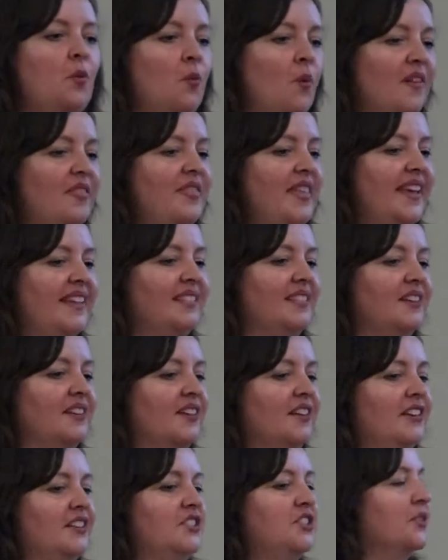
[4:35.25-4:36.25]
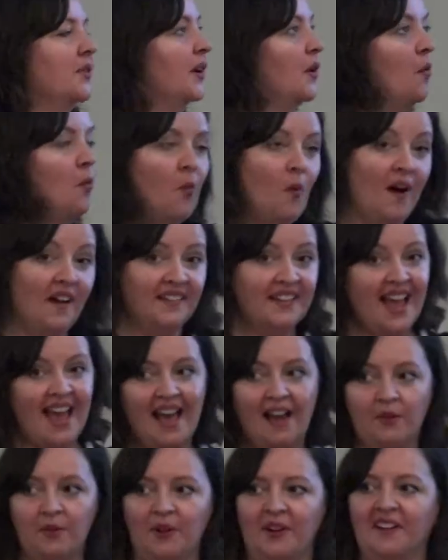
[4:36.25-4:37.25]
what they learn during 1
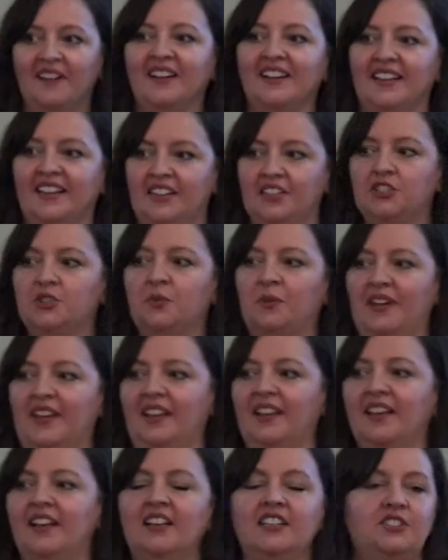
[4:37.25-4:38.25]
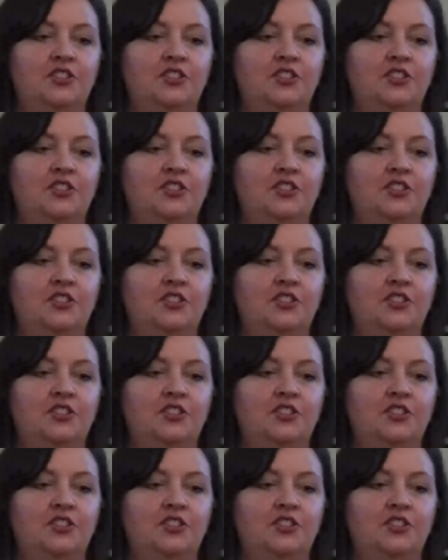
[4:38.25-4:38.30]
hour each week.